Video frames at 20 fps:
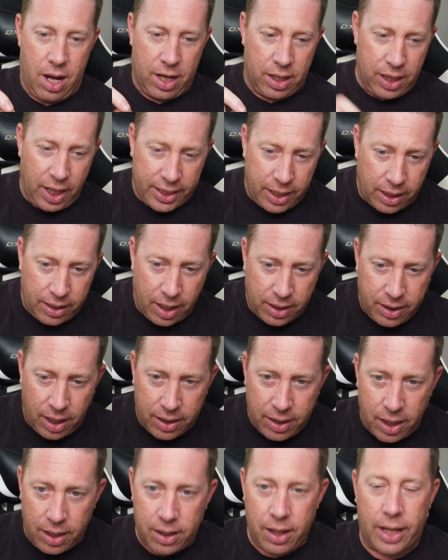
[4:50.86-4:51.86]
click, click, click,
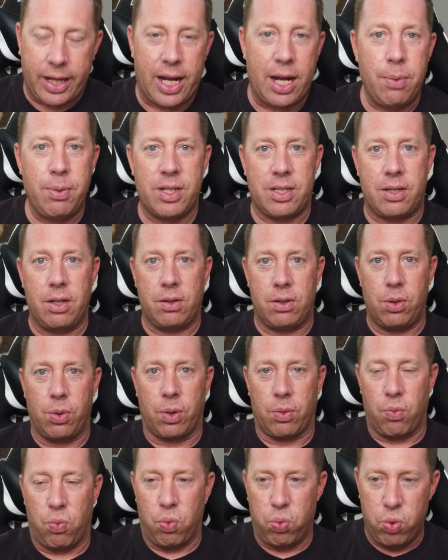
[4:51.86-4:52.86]
click, click, like he was still
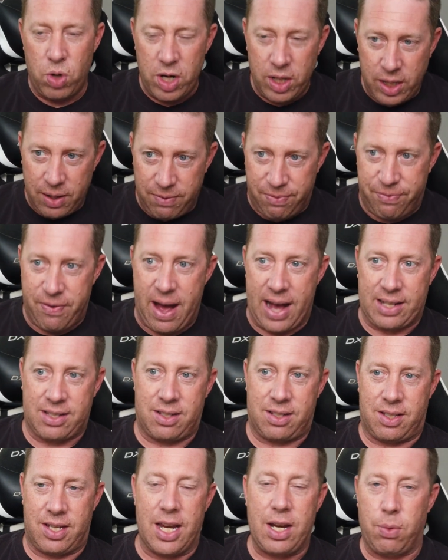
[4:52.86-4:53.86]
doing really
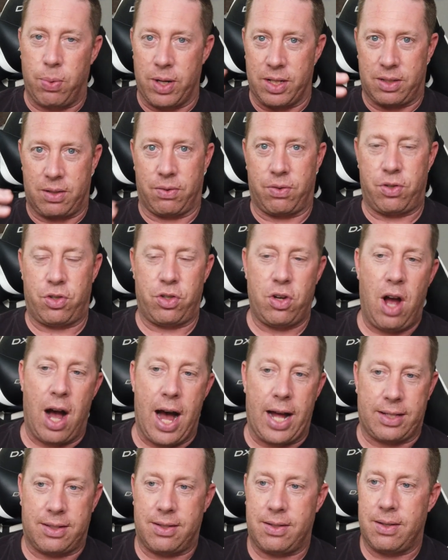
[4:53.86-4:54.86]
fast sequence of
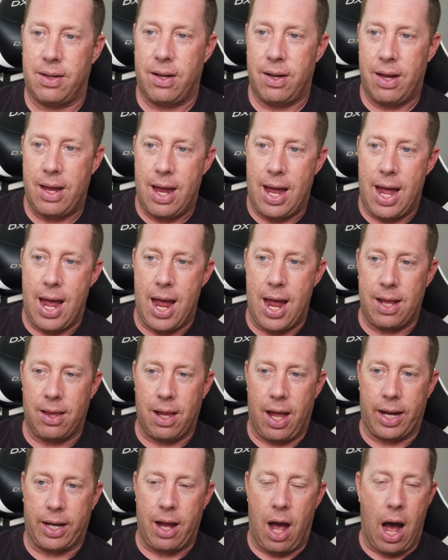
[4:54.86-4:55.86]
shots. And
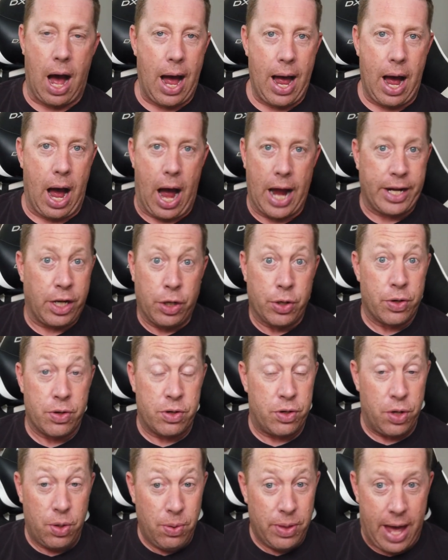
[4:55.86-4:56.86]
like, I
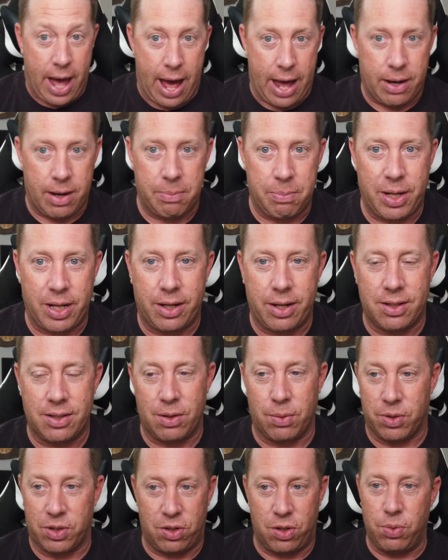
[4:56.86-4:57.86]
couldn't do that
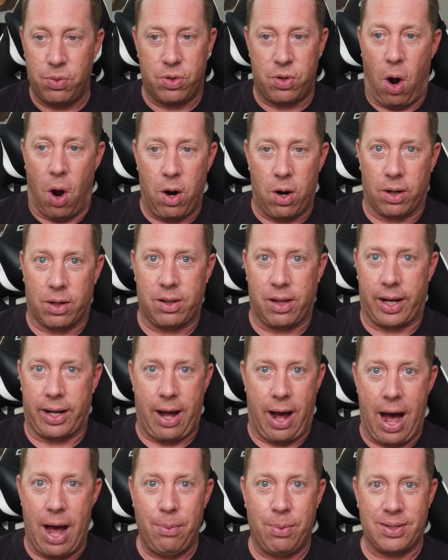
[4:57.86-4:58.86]
because it was too dark.
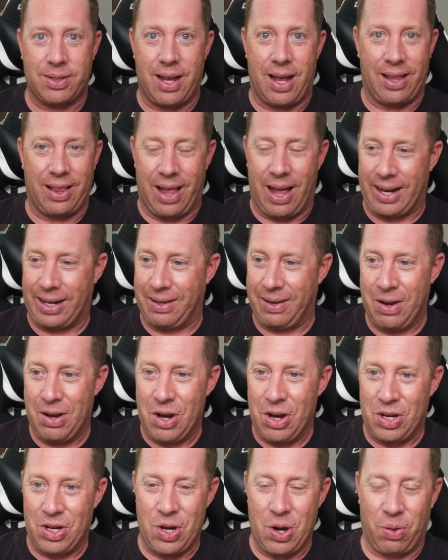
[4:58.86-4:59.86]
Like I was at like,
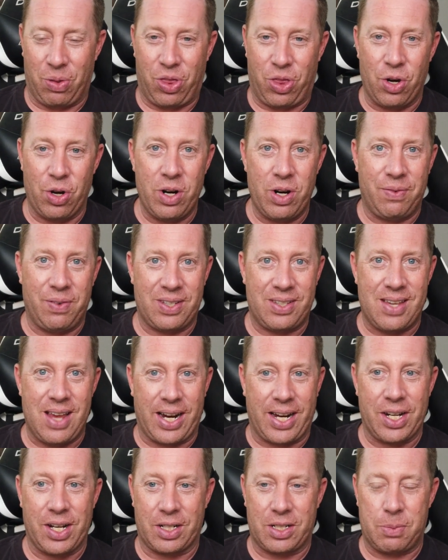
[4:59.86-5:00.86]
third of a
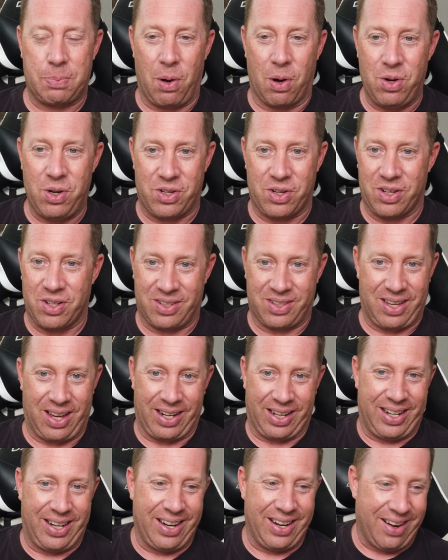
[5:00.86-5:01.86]
second exposures,
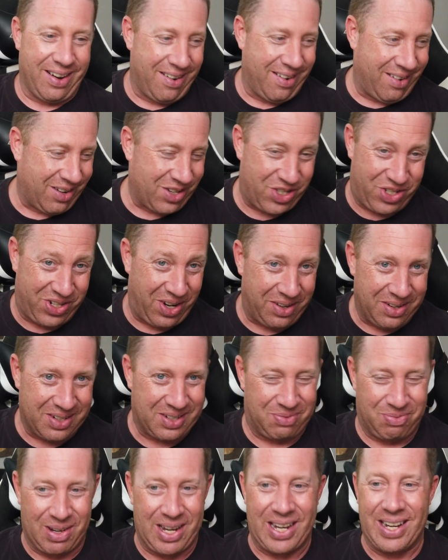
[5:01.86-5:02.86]
like, or shutter
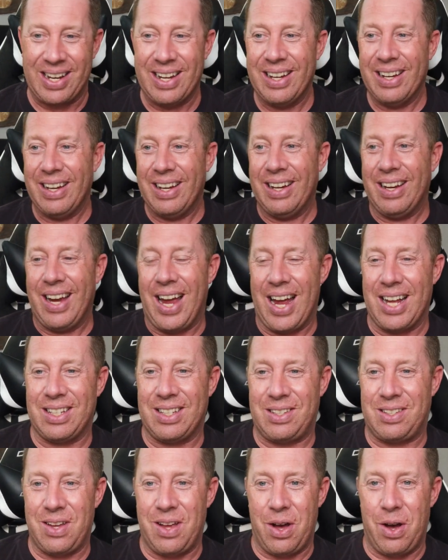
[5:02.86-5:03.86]
speed. And
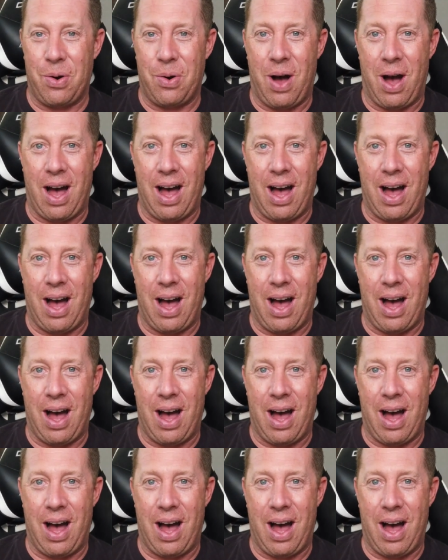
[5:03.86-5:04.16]
so